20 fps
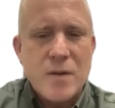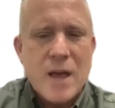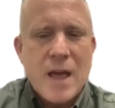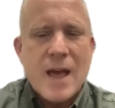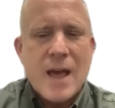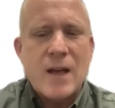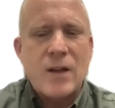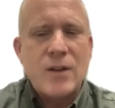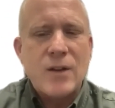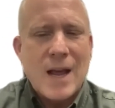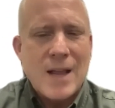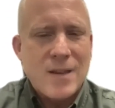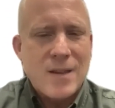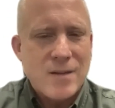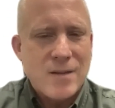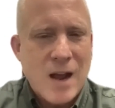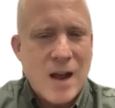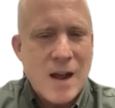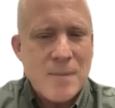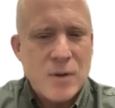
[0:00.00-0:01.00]
held at the
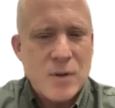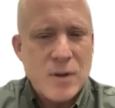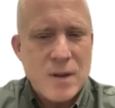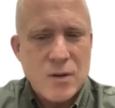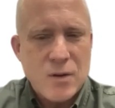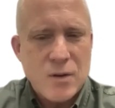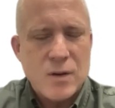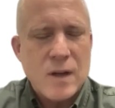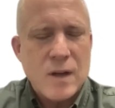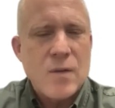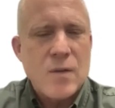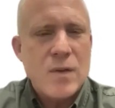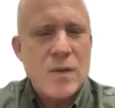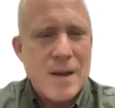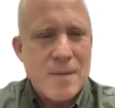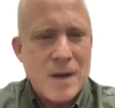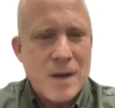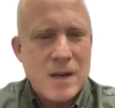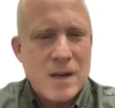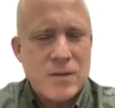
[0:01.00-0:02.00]
time that you're given
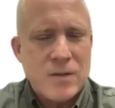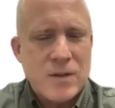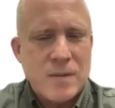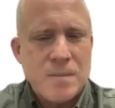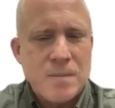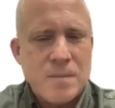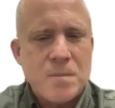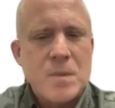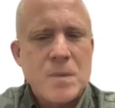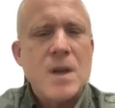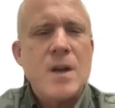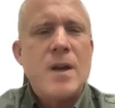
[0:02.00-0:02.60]
that medicine,